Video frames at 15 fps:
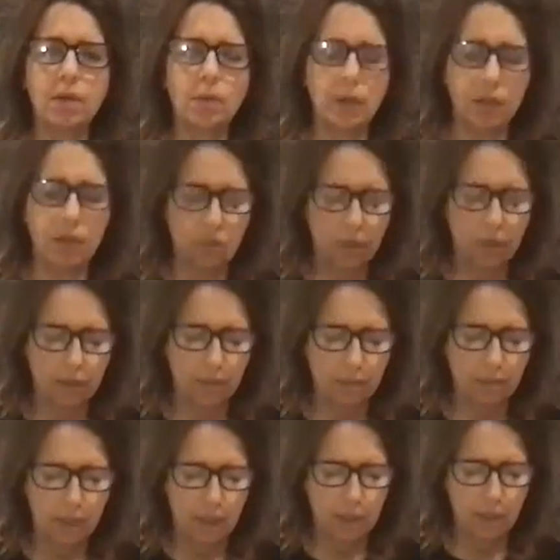when you
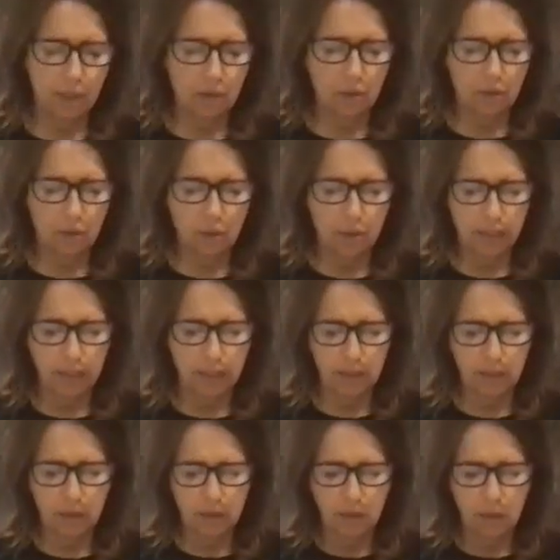come into contact
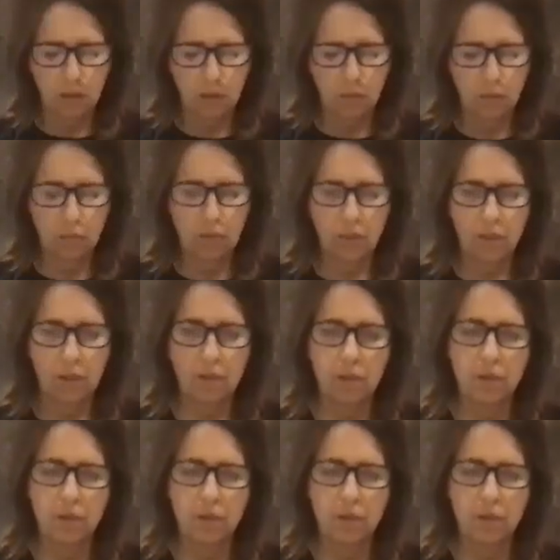with